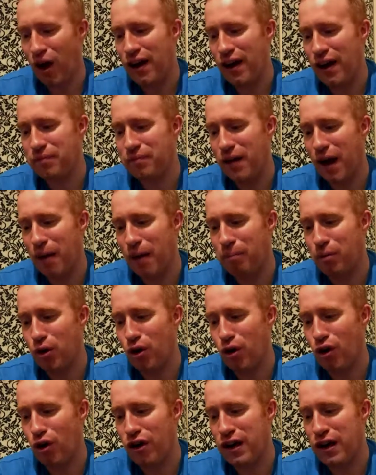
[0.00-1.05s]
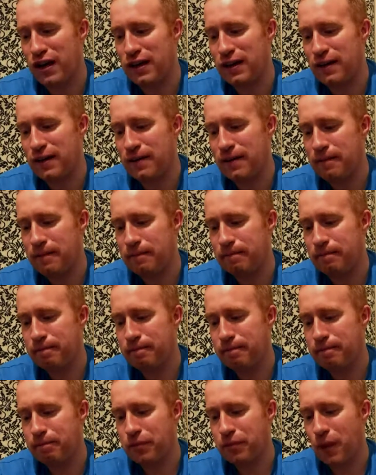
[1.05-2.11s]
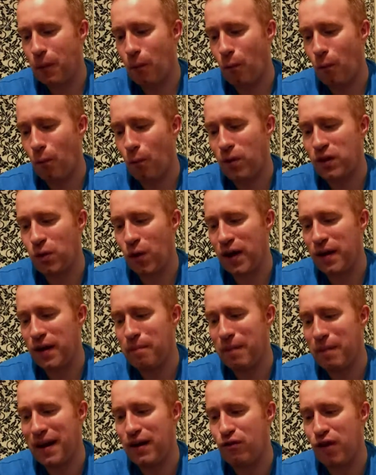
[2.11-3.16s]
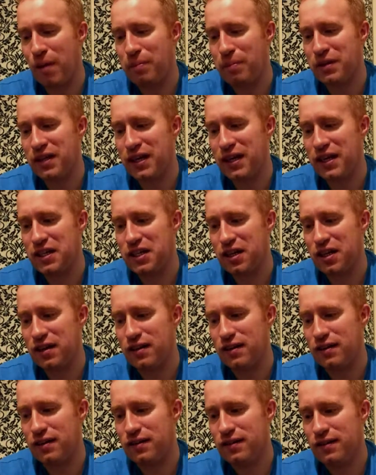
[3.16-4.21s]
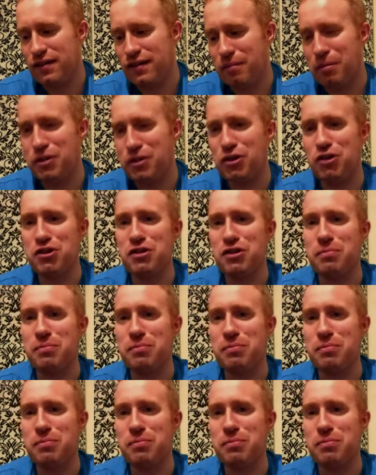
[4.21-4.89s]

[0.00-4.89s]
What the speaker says: a brewery with quite a big reputation produces